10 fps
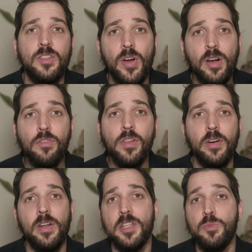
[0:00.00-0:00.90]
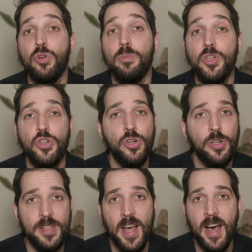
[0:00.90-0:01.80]
Dragonfly Red is more
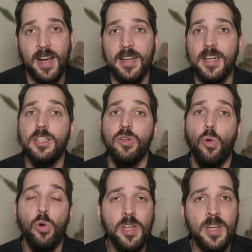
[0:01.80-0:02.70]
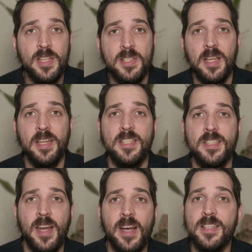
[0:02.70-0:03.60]
mature DAC. It organizes and
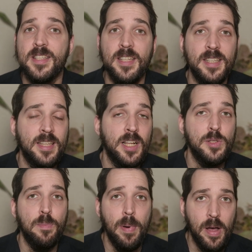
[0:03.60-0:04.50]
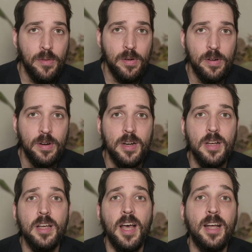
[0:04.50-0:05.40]
extracts details better,
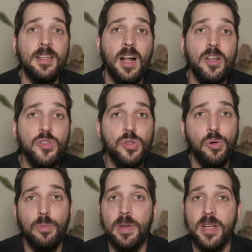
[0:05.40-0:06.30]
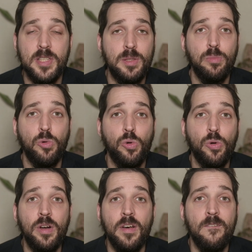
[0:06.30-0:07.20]
and also makes it
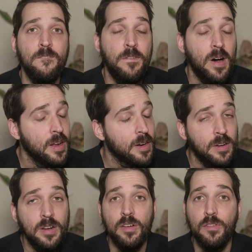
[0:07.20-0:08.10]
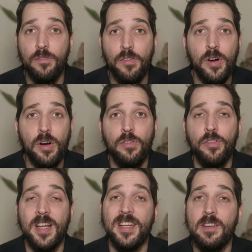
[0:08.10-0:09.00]
more fun,
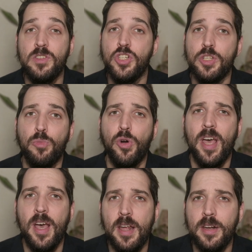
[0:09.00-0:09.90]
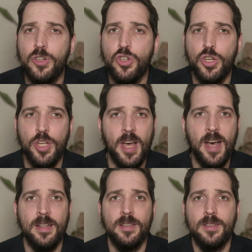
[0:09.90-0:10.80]
verve, and gives it just more energy
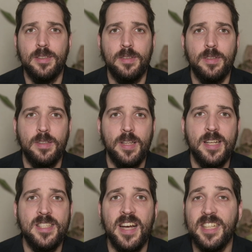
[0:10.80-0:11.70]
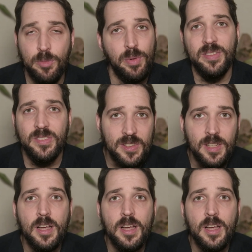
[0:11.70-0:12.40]
and excitement.